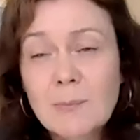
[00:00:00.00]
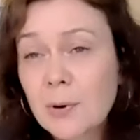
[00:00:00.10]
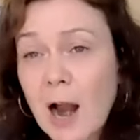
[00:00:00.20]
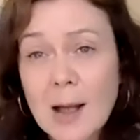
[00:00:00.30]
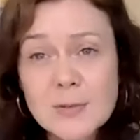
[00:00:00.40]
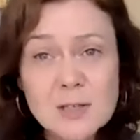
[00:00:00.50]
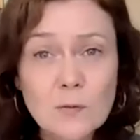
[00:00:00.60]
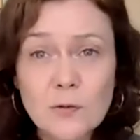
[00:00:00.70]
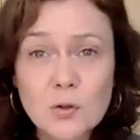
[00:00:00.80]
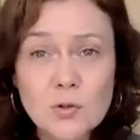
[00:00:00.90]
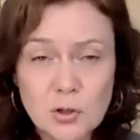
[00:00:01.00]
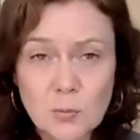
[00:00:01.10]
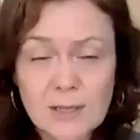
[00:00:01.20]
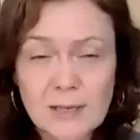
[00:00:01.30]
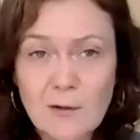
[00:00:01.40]
Perhaps in the future,
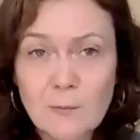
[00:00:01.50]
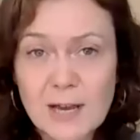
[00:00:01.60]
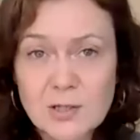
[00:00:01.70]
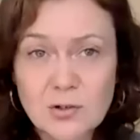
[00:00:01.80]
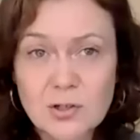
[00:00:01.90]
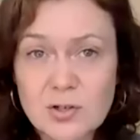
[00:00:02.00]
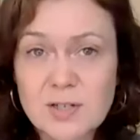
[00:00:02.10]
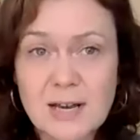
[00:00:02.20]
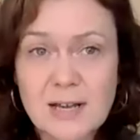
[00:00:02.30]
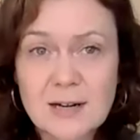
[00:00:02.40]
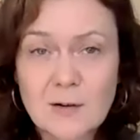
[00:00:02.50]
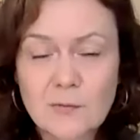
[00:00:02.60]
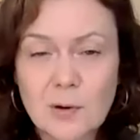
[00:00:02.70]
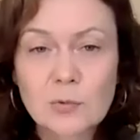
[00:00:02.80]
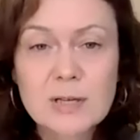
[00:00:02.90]
we'll have better understanding from